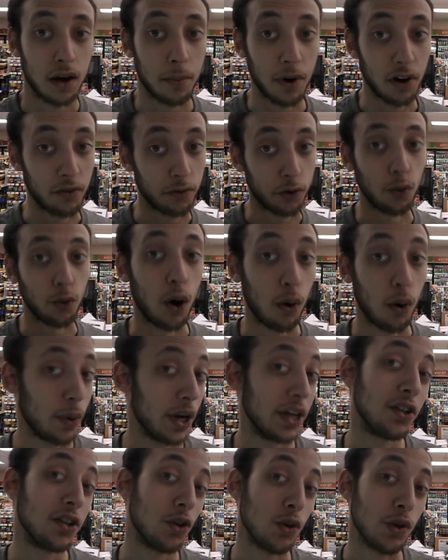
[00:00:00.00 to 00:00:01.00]
But for what
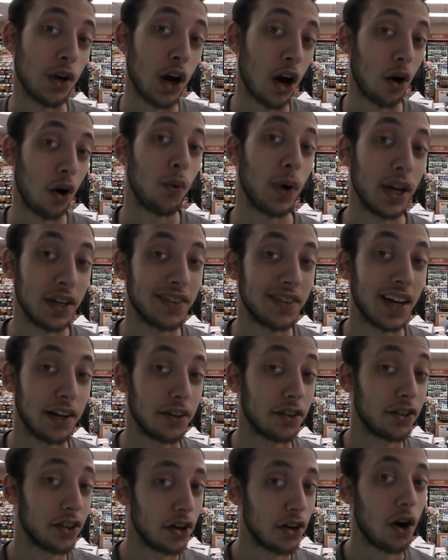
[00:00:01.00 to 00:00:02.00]
we do know, we
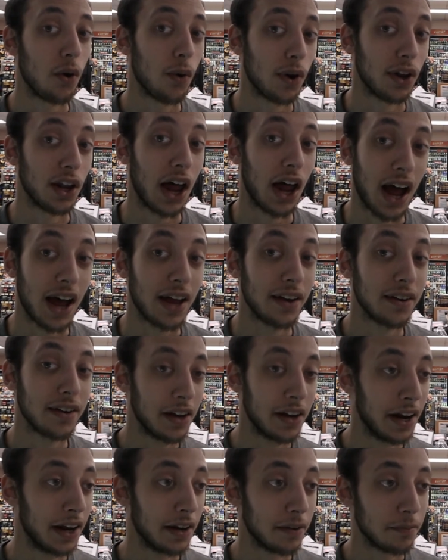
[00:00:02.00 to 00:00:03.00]
tend to know a lot.
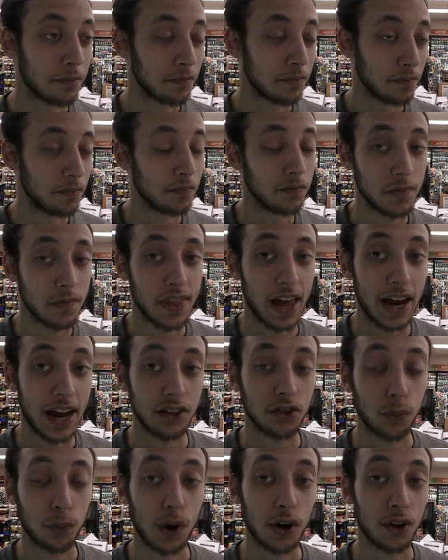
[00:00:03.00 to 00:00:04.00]
And
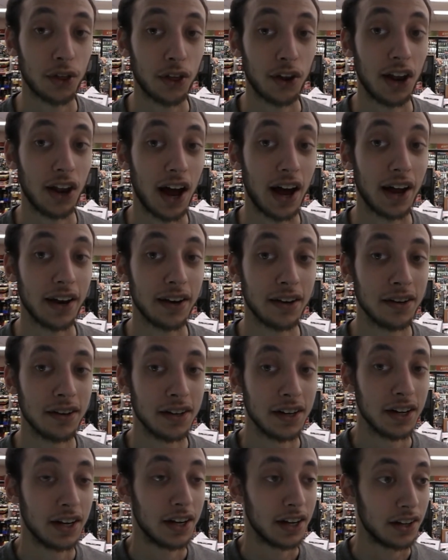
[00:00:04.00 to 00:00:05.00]
that's worth a lot,
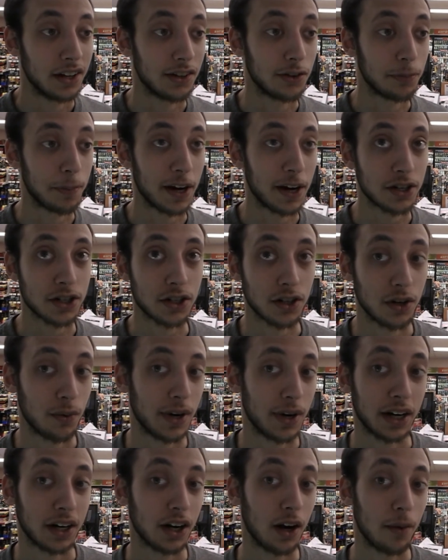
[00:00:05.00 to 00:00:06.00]
especially
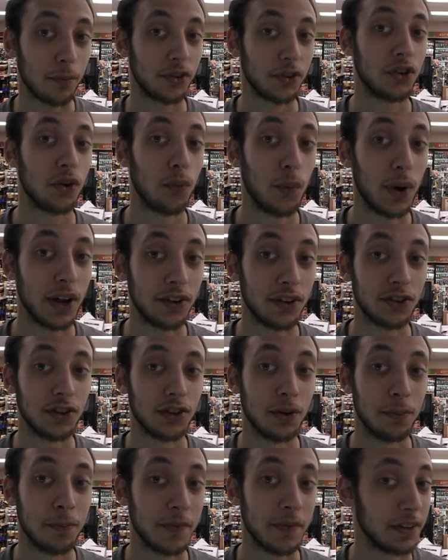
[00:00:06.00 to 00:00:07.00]
when it comes to
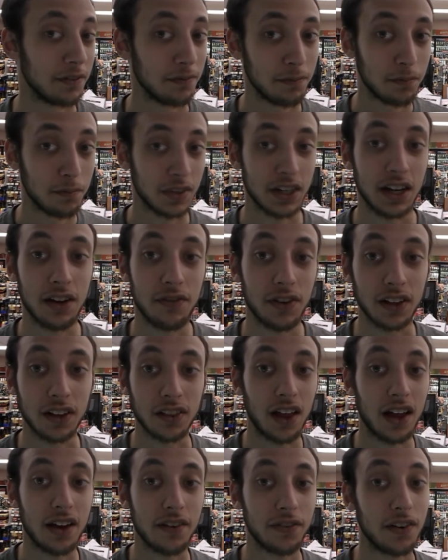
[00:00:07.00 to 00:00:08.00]
wisdom and
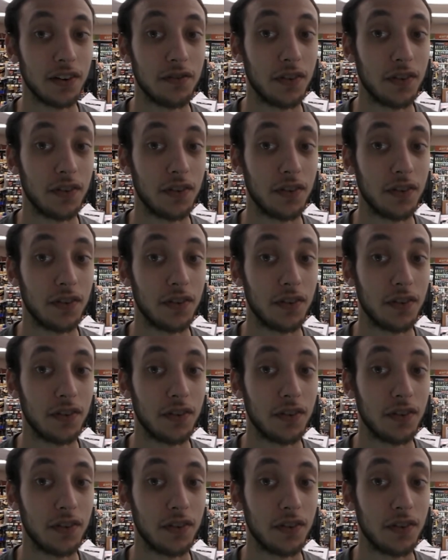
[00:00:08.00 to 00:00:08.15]
giving life